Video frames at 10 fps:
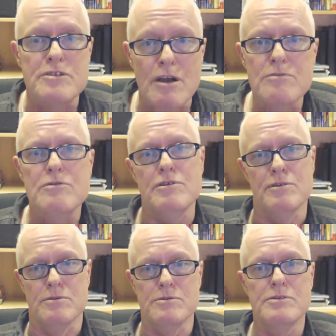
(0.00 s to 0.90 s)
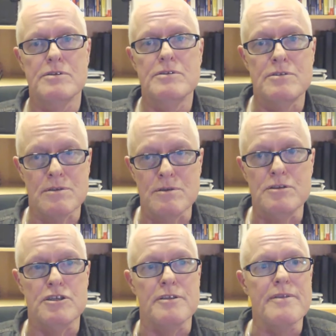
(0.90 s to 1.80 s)
who don't use
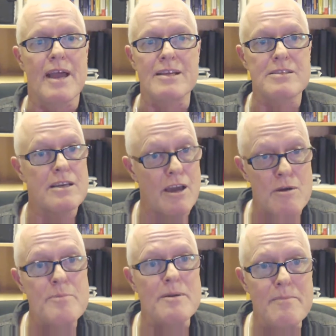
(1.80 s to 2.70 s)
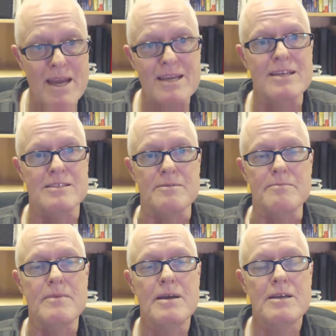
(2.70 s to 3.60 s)
delusion as a coping
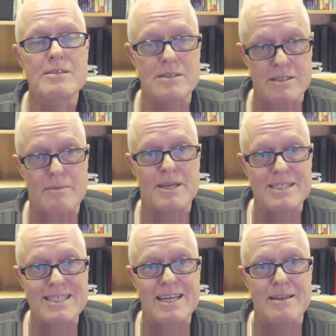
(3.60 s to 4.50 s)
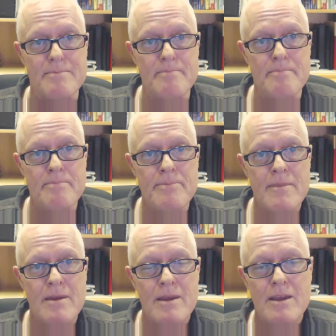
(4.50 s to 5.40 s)
mechanism to some extent.
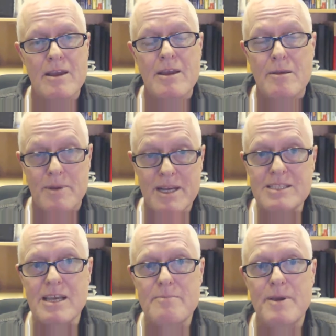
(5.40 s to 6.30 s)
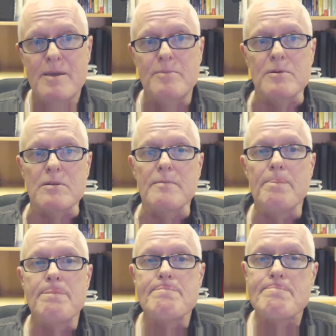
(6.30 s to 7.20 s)
But SA people,
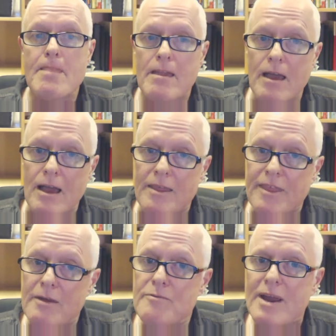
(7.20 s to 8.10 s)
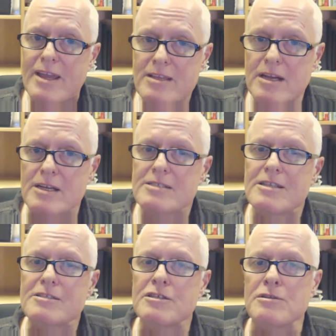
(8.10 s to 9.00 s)
they
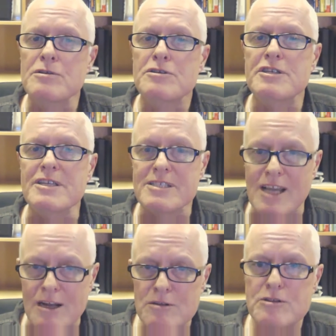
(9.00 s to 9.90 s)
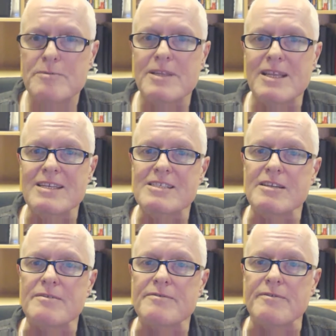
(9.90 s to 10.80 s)
recognize that delusion is ultimately
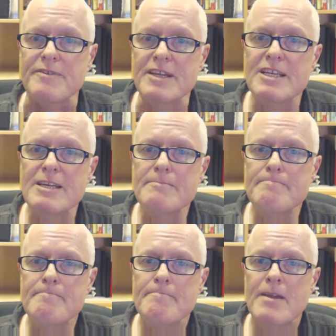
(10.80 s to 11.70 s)
self-defeating,